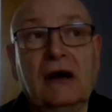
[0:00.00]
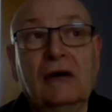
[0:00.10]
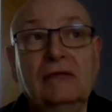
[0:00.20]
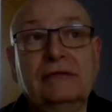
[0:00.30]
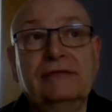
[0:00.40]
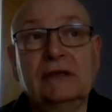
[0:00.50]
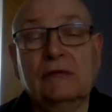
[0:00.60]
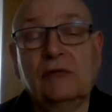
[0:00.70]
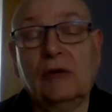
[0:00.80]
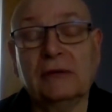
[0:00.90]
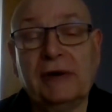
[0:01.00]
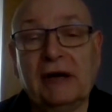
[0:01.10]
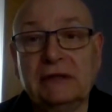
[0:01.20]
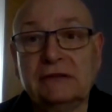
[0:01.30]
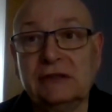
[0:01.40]
overview of what the
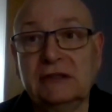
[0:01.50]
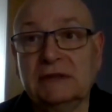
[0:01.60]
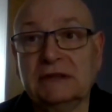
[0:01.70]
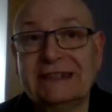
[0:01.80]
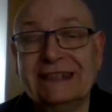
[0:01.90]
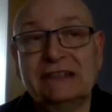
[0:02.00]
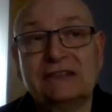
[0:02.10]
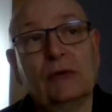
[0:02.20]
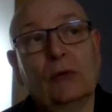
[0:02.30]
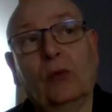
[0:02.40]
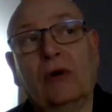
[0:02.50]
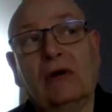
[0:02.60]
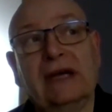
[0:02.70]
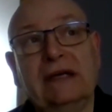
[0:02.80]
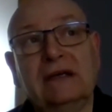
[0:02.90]
Perrin treatment is,
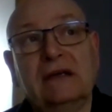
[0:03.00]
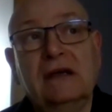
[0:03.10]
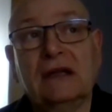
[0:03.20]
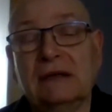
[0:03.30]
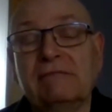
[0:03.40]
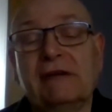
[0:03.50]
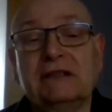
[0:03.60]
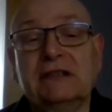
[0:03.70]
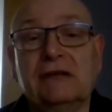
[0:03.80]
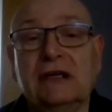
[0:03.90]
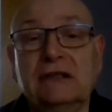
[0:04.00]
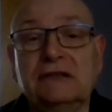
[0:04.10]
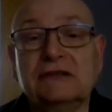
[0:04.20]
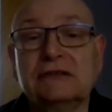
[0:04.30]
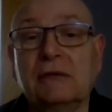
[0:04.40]
why lymphatic
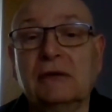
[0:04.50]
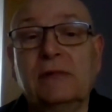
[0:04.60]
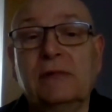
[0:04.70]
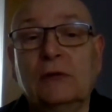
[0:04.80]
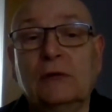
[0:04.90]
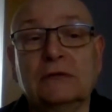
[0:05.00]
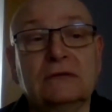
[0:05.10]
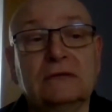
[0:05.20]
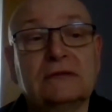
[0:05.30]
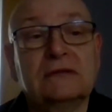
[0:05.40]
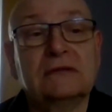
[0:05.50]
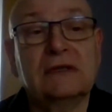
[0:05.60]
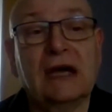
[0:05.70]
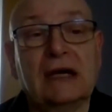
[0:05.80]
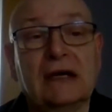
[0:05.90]
drainage is so important,
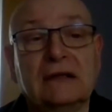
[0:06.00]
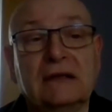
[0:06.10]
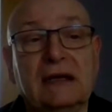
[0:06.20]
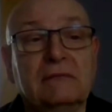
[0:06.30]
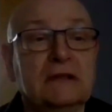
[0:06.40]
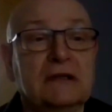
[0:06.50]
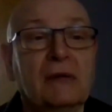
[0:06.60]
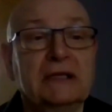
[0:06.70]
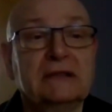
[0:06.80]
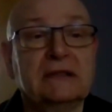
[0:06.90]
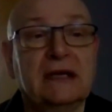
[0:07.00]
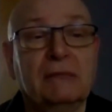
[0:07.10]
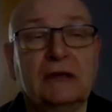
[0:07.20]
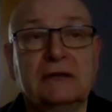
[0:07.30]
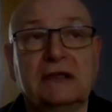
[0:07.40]
and then we'll go into that.
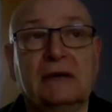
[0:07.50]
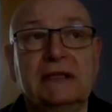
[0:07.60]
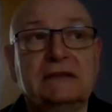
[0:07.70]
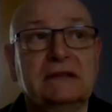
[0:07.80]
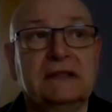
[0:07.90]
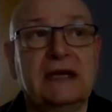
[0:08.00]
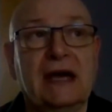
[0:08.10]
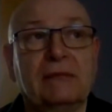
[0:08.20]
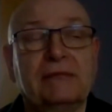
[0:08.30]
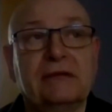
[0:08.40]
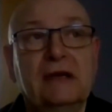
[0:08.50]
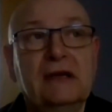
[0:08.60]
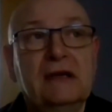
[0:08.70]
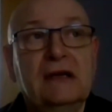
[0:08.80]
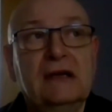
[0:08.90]
I'm not going to go into depth,
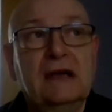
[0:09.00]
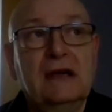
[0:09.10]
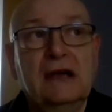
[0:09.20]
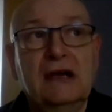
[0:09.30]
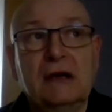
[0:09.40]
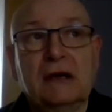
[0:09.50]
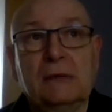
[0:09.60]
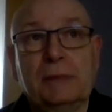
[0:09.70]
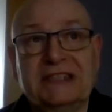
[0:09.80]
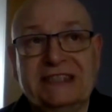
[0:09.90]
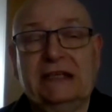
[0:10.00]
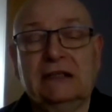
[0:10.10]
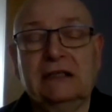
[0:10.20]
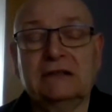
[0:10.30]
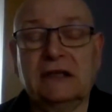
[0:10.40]

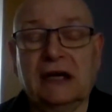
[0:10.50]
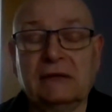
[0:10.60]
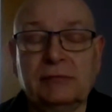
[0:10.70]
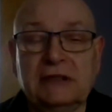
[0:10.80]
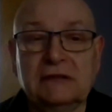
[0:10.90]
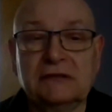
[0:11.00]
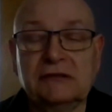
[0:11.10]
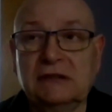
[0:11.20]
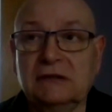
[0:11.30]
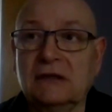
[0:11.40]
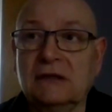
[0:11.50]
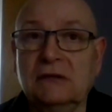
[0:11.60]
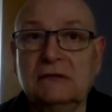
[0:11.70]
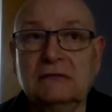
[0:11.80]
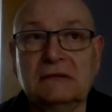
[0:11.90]
particularly into depth, because you could
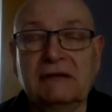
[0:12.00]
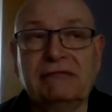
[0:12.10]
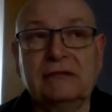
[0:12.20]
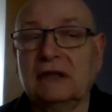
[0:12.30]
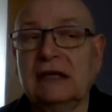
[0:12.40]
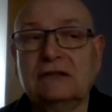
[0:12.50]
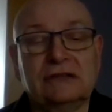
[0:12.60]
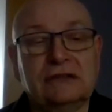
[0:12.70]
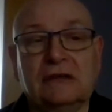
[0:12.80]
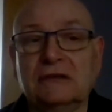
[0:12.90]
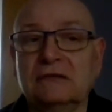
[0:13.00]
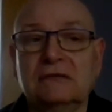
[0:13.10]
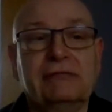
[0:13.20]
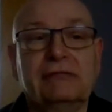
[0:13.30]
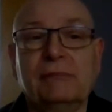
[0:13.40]
do different lectures on
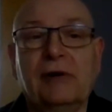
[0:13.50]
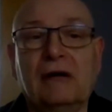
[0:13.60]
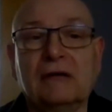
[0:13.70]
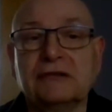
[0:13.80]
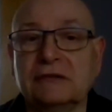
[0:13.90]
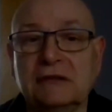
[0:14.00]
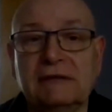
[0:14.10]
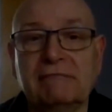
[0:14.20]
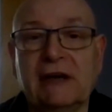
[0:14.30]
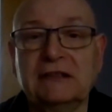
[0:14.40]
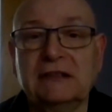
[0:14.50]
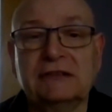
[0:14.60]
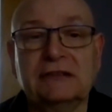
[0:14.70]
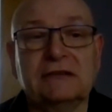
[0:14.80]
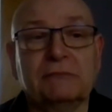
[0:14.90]
different parts of the lymphatic
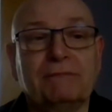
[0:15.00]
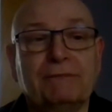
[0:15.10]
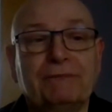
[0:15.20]
system.